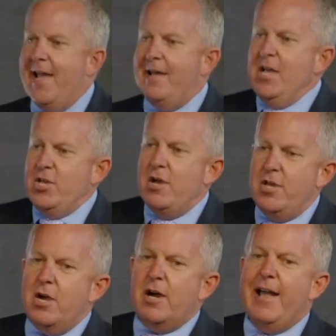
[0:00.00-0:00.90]
Now
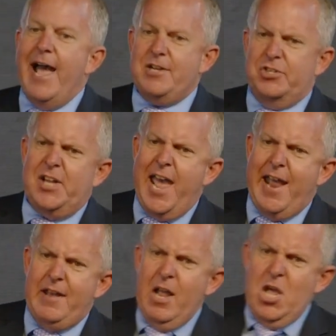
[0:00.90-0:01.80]
you got to
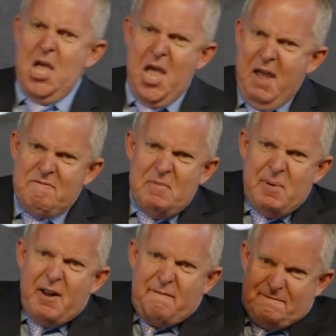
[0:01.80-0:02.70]
understand. Every
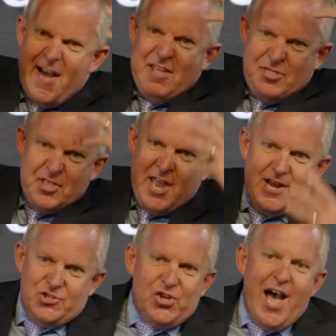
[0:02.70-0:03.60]
bit of faith on the
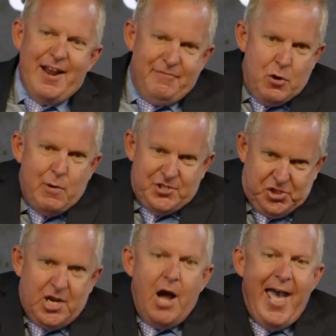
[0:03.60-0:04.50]
inside of you
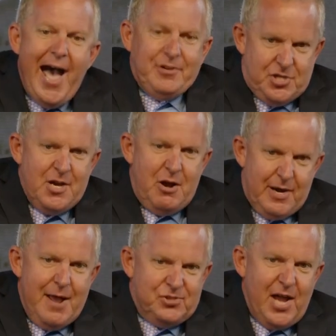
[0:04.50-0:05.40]
wants to go out. You know
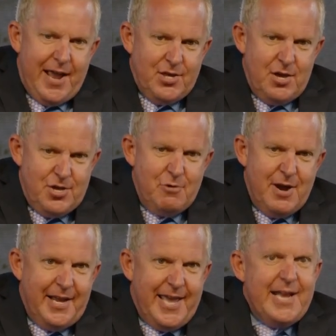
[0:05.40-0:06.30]
what I'm saying? You
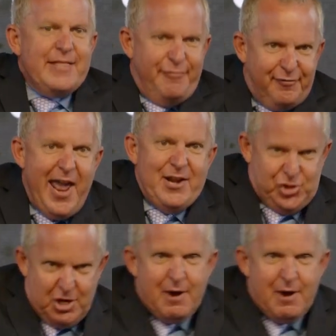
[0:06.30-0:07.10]
want to get in the flesh.